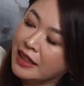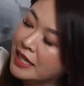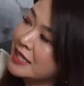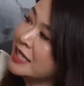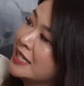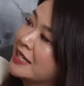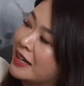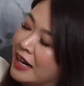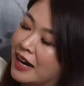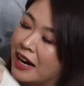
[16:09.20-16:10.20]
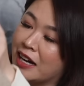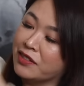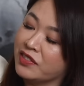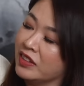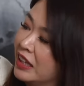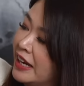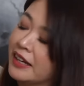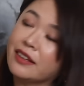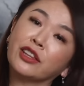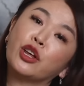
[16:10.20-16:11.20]
This is a calf
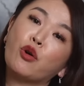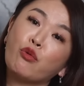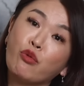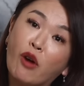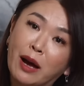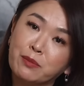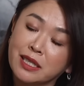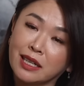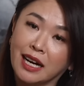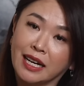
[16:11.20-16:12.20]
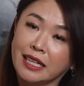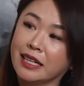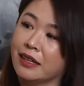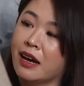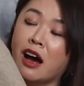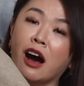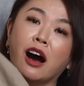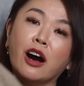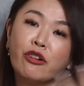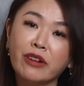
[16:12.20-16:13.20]
length wrapped cardigan.
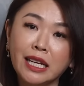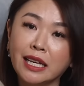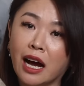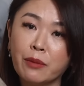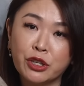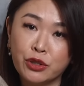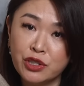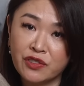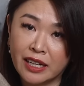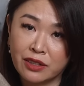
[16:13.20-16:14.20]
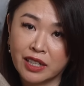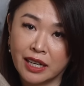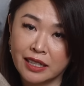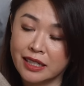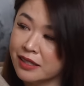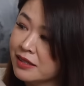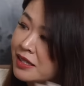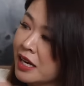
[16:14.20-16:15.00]
Already, I'm a huge fan of cardigans.